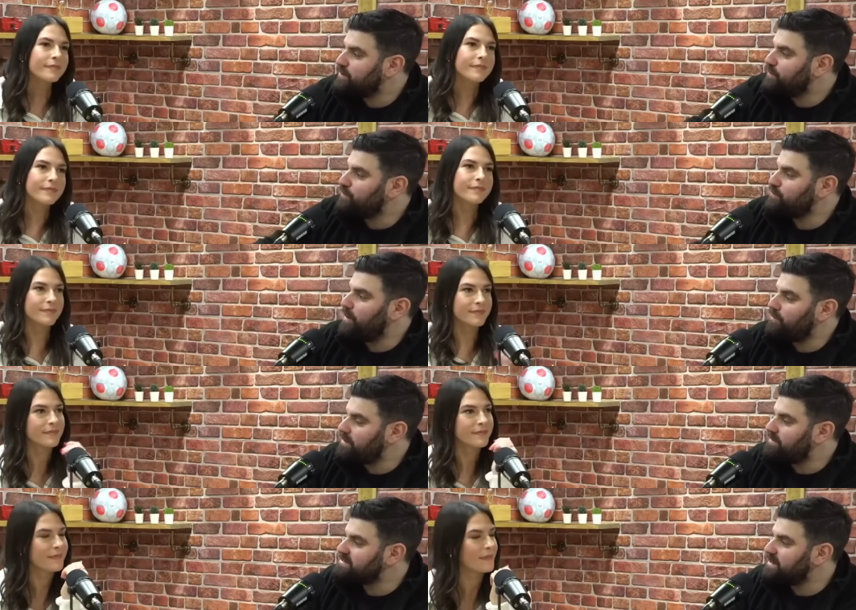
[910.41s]
Speaker 1: or mm. do I want
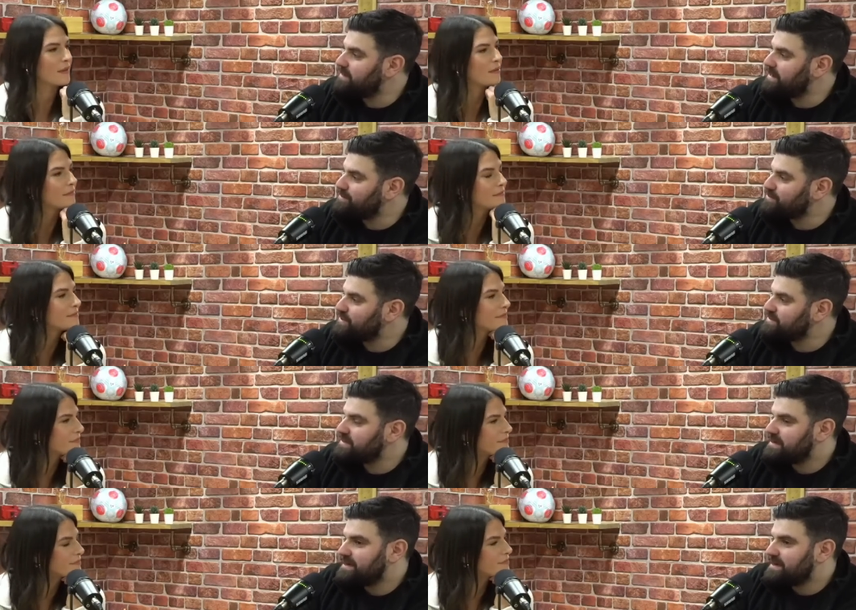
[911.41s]
to be something else? Because
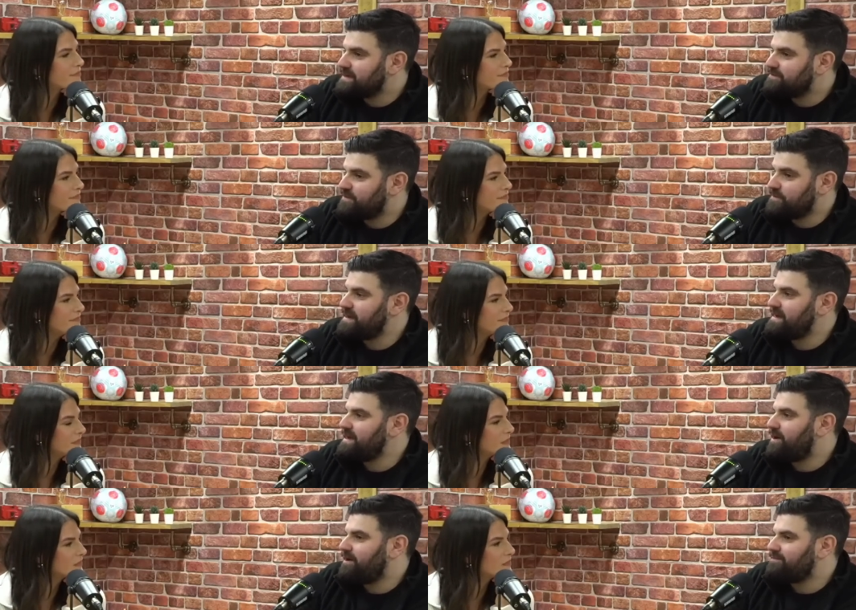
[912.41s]
for
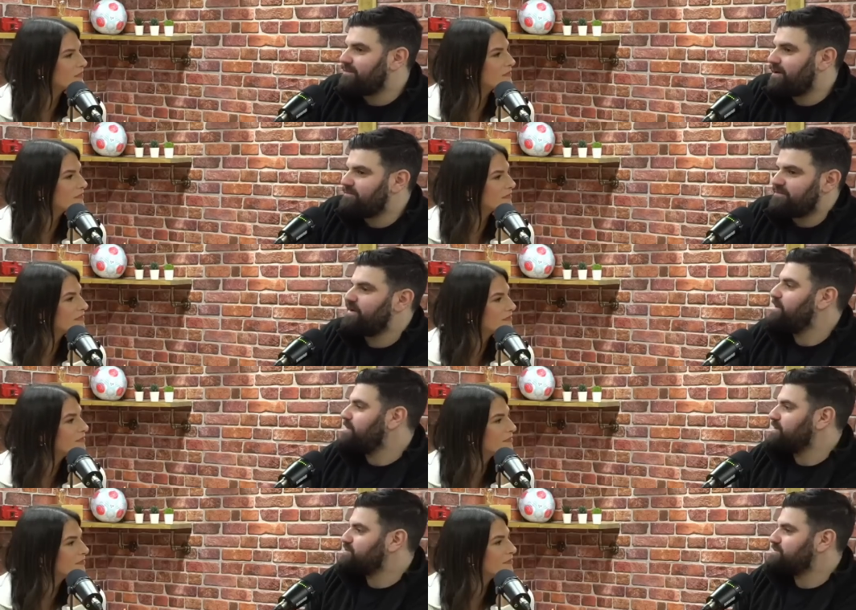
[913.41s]
me, I, I'm very
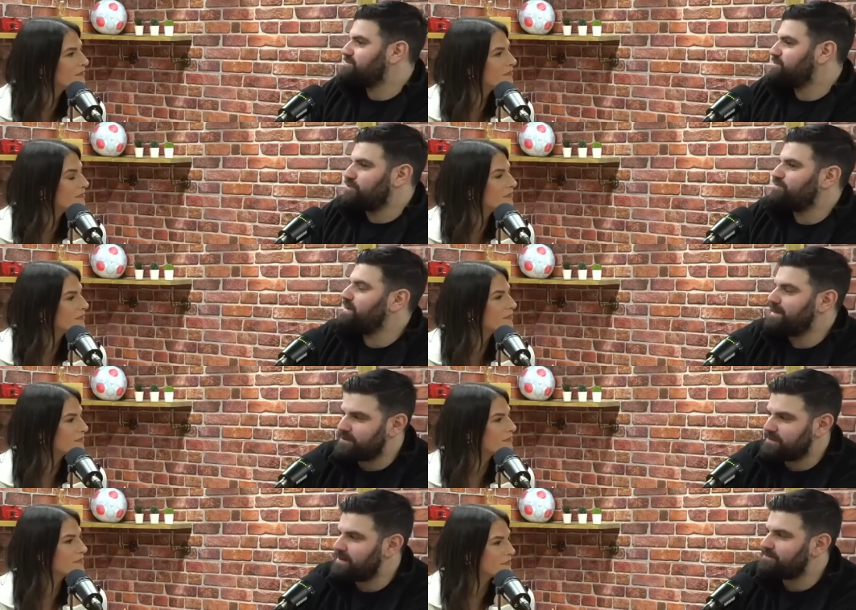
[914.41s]
much... don't really
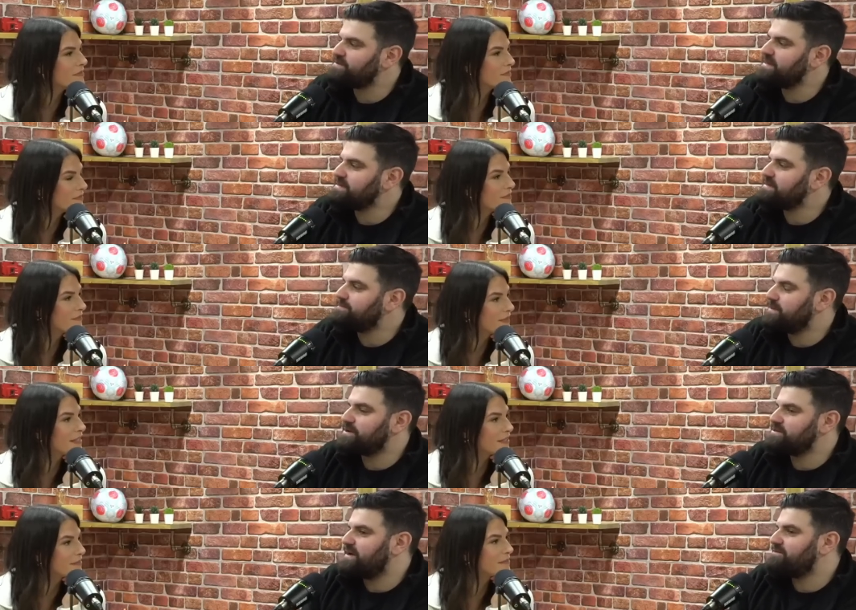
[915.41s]
want to be a presenter
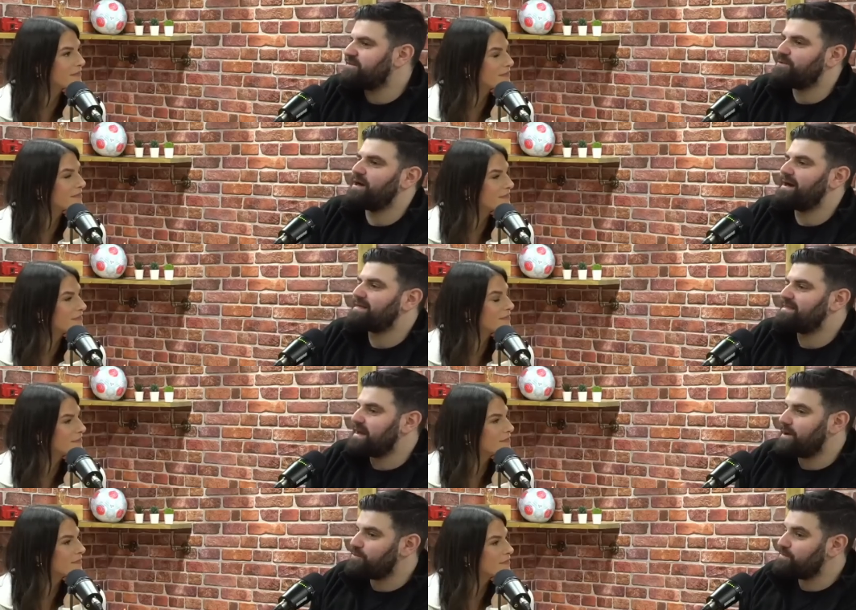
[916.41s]
because yeah. I feel like
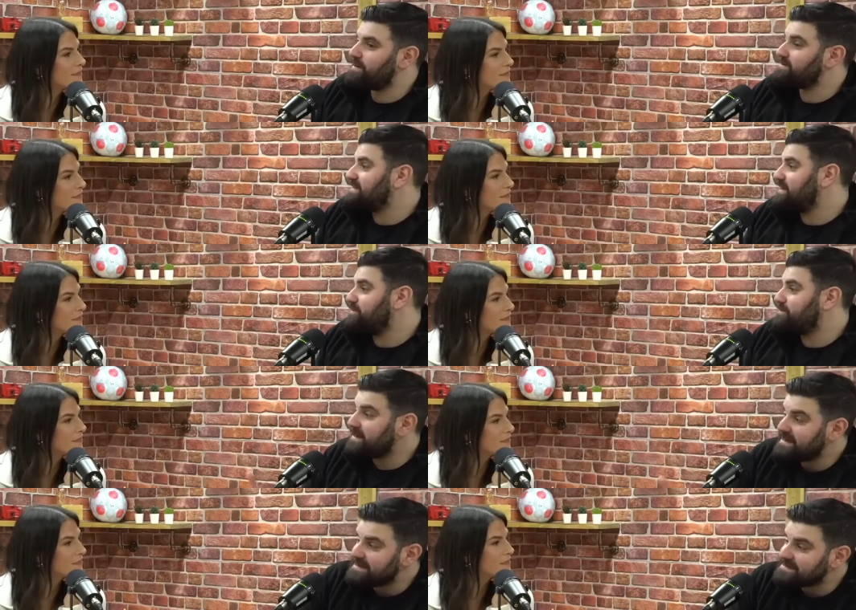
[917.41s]
then I wouldn't be able to give
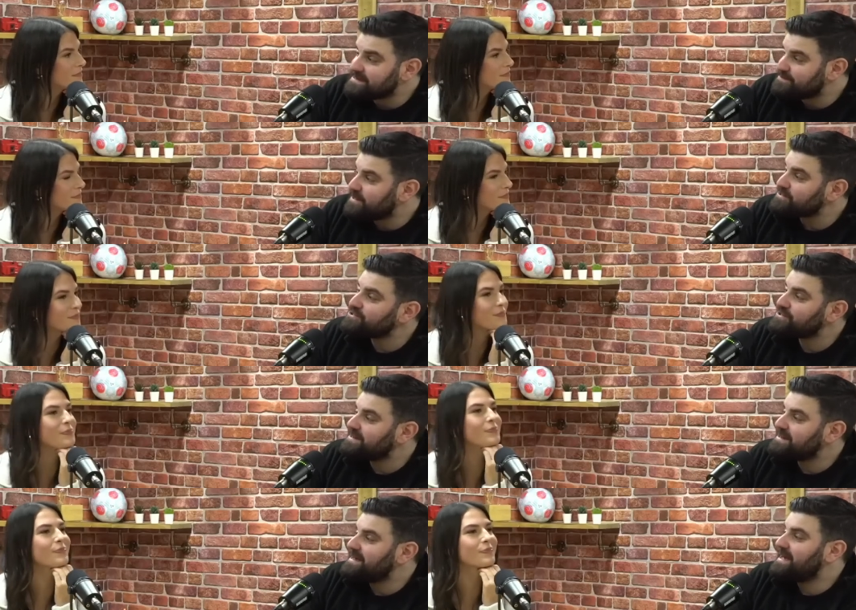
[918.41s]
opinions as much.
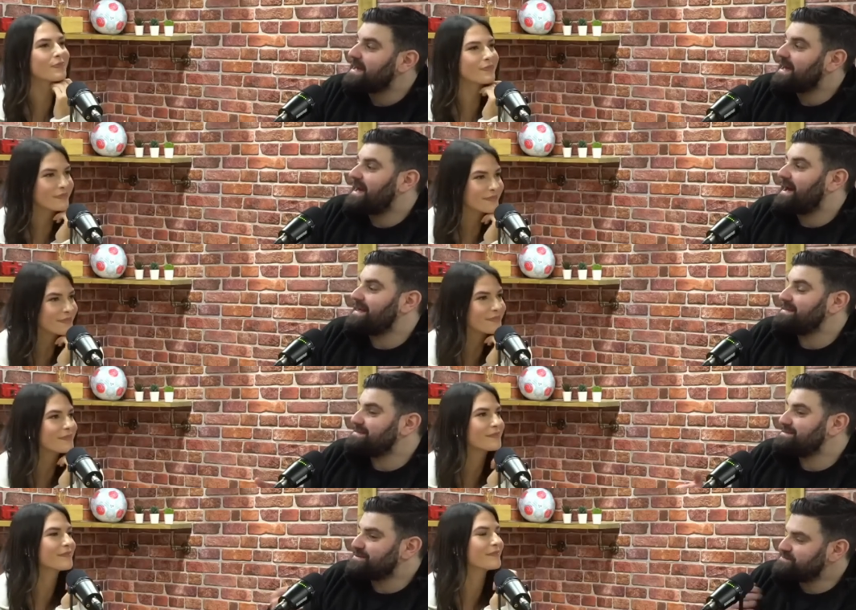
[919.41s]
Mm.
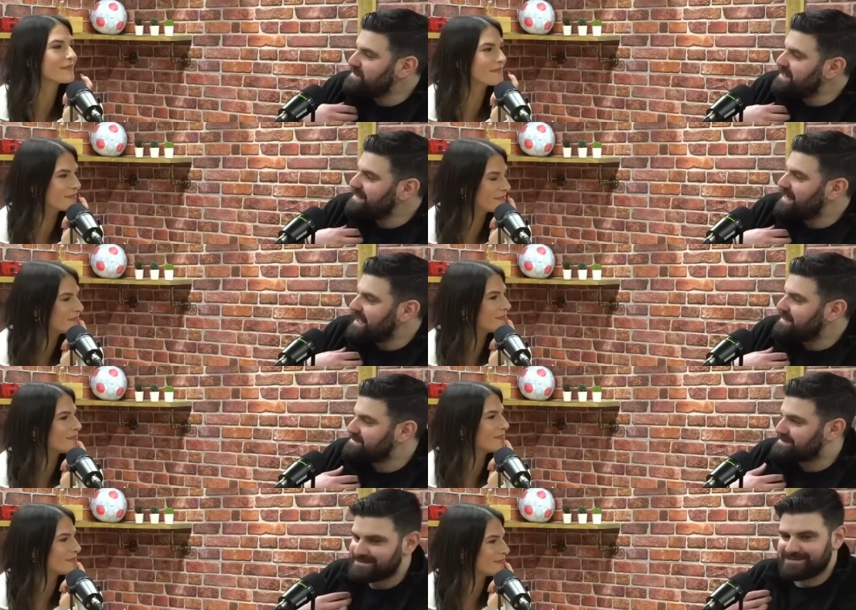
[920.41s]
And to me, that
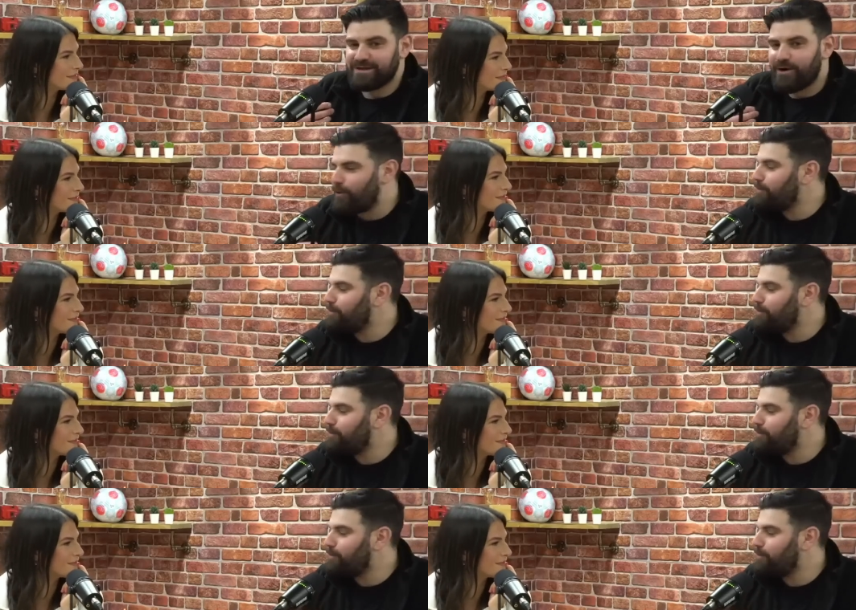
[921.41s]
is the whole